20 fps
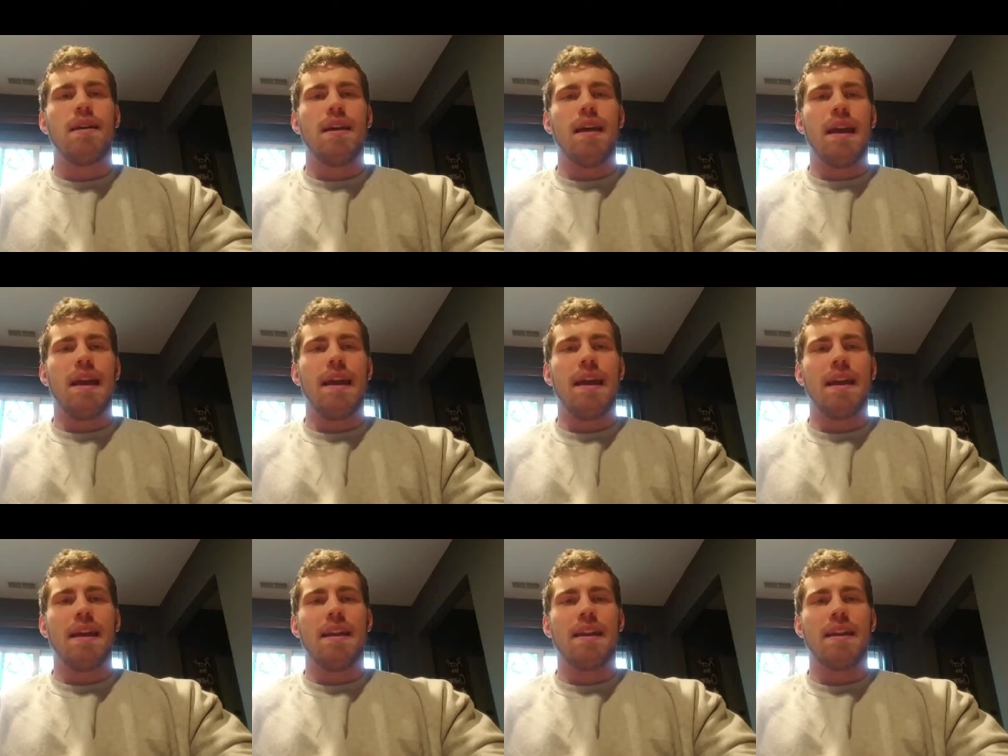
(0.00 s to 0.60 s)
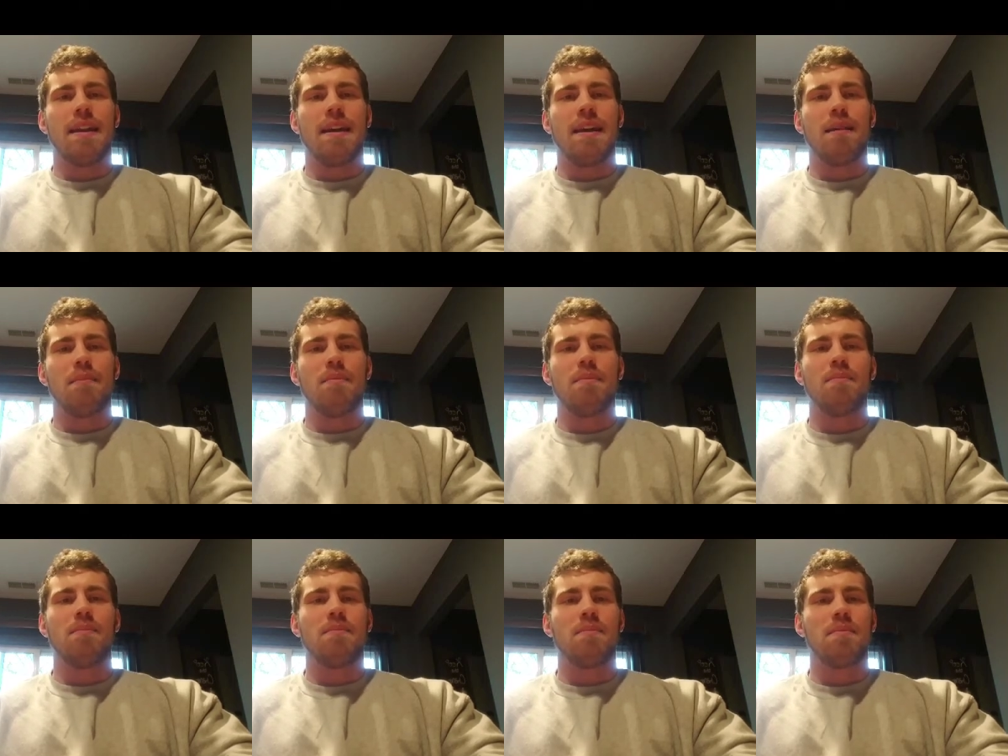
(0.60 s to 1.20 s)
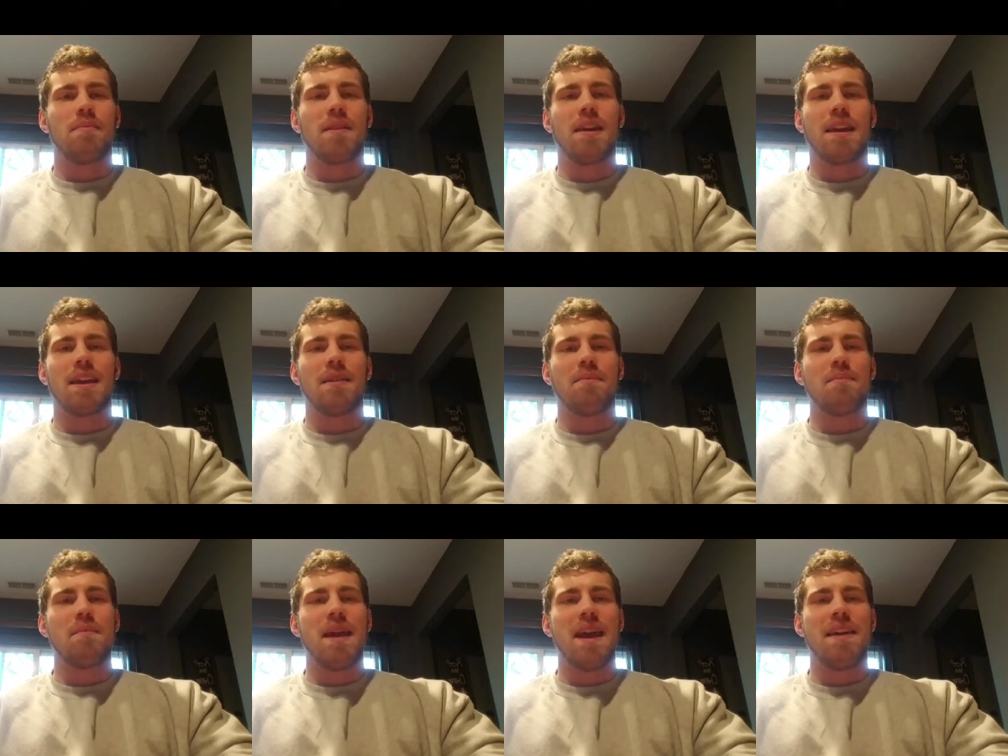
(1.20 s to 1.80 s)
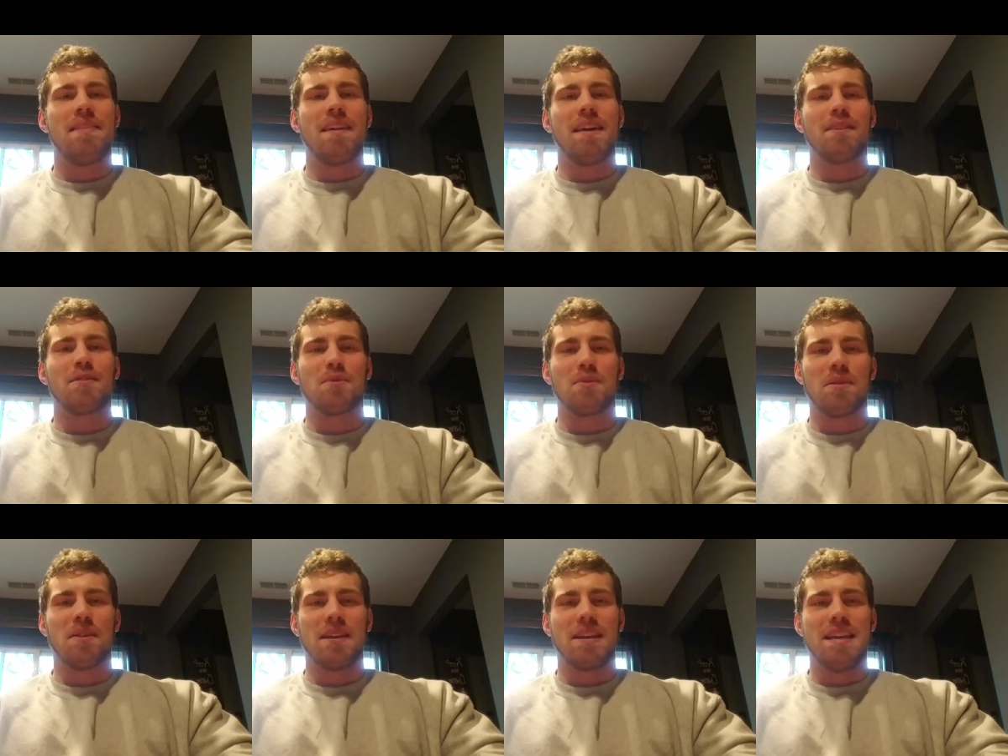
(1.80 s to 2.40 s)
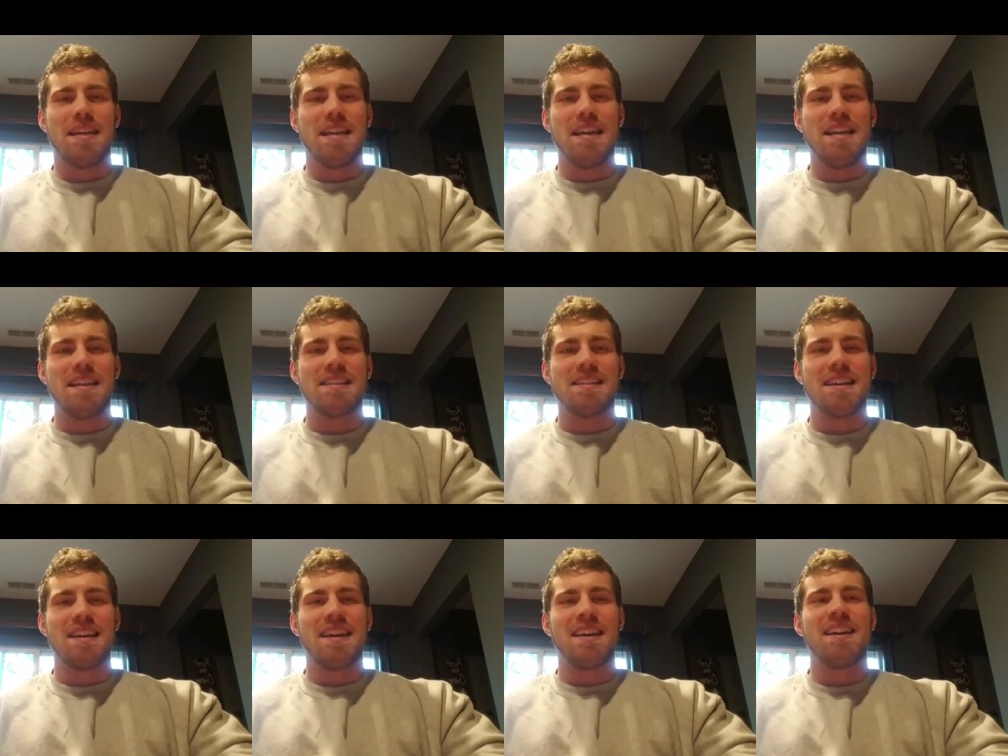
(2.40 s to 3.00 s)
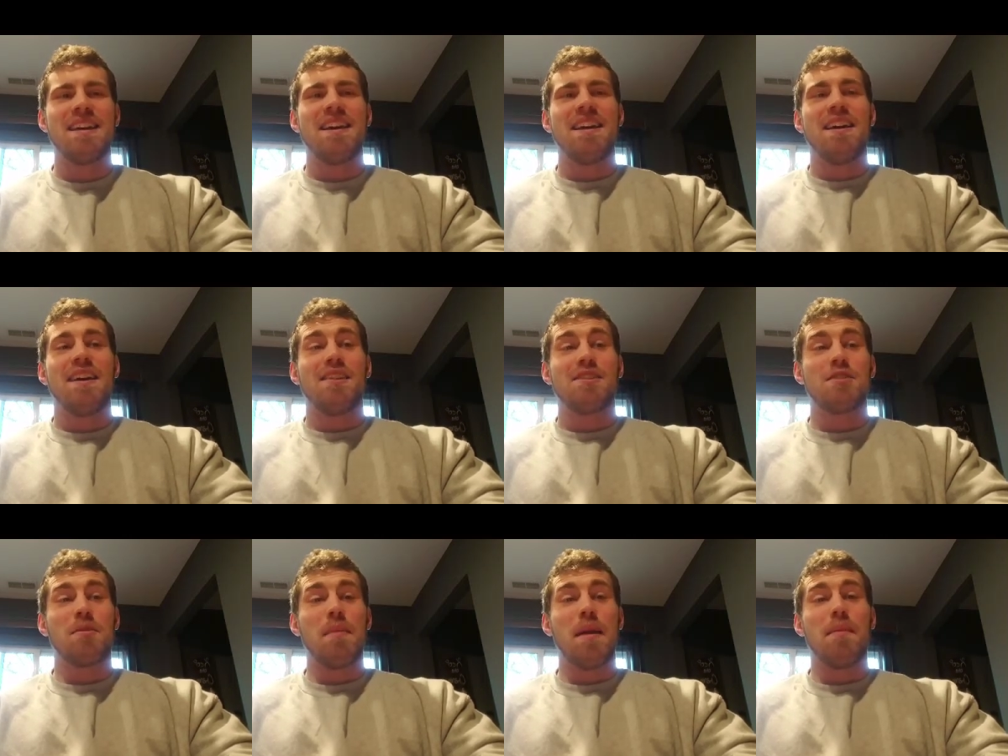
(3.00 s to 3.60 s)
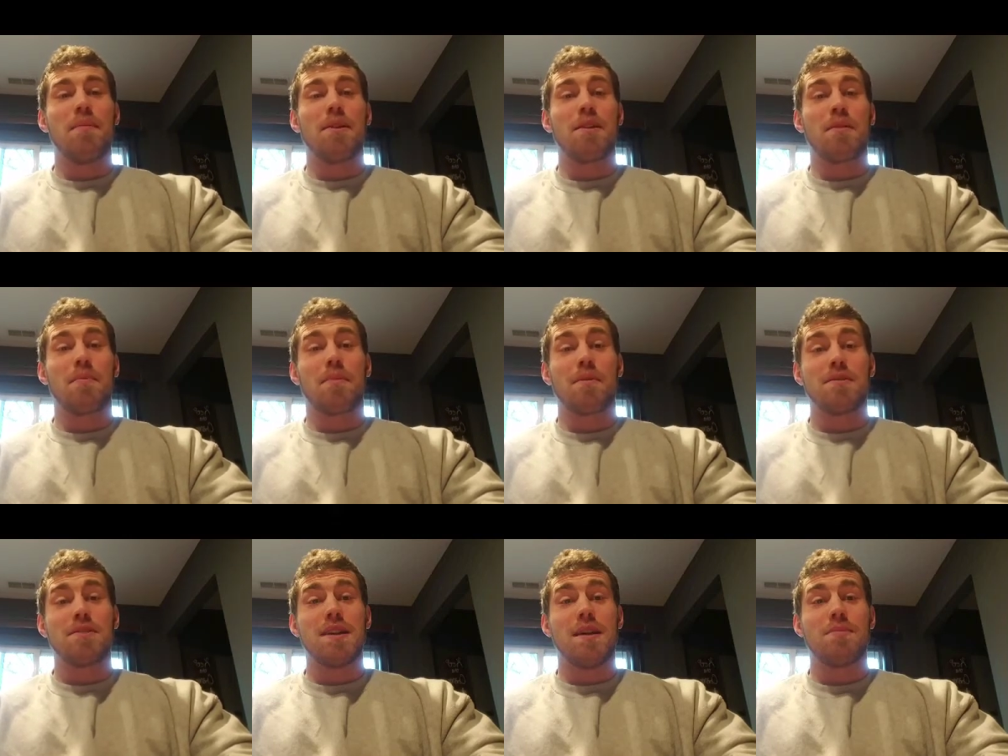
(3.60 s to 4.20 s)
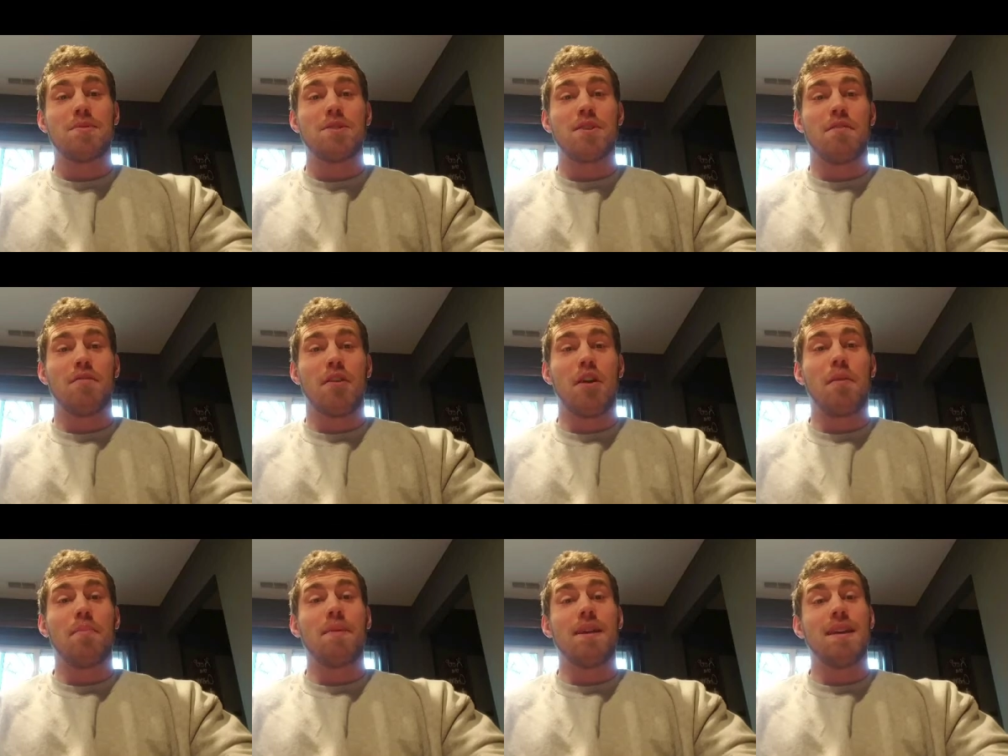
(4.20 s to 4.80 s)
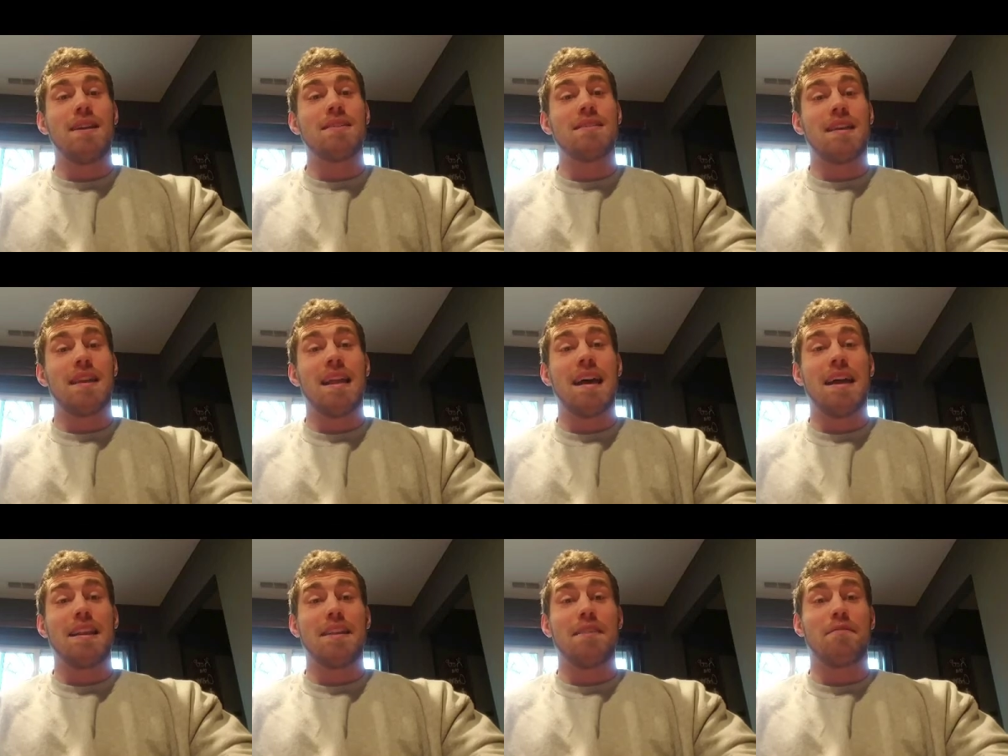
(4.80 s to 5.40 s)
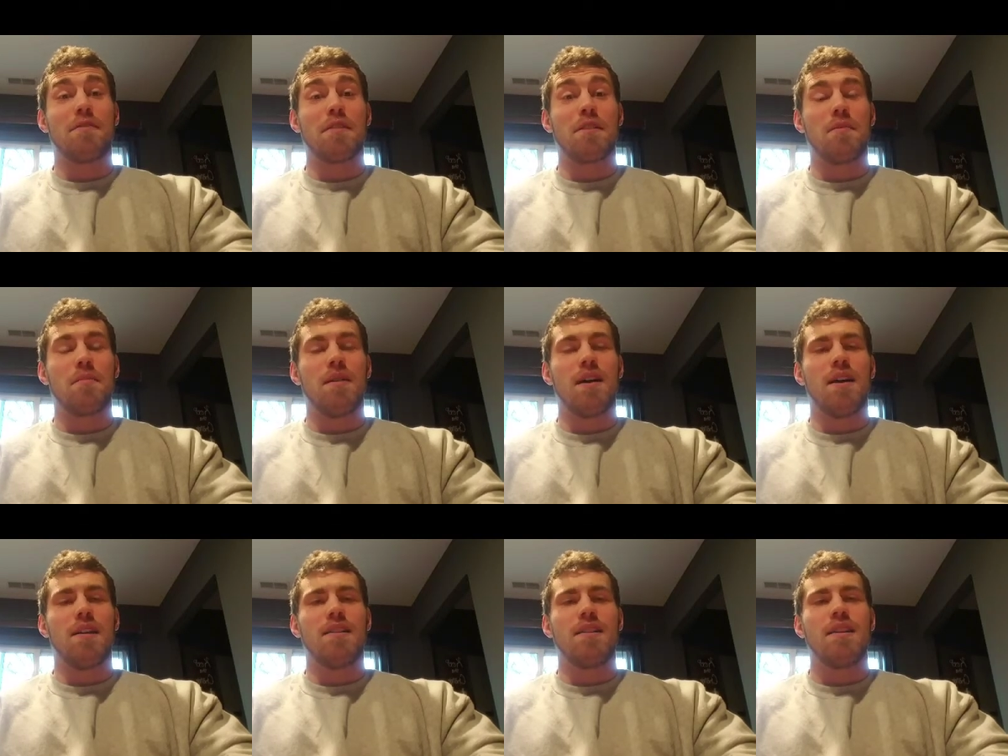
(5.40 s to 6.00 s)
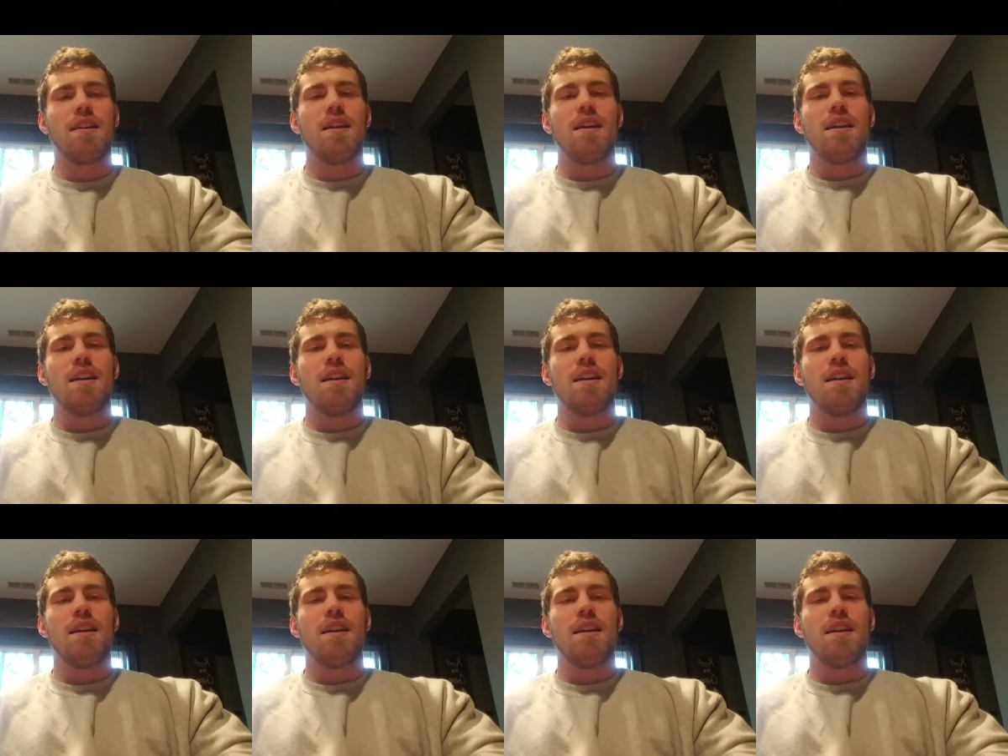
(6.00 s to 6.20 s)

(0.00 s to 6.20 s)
And I'm thinking, man, that's really easy. So maybe their perception of RPE is a lot different than mine.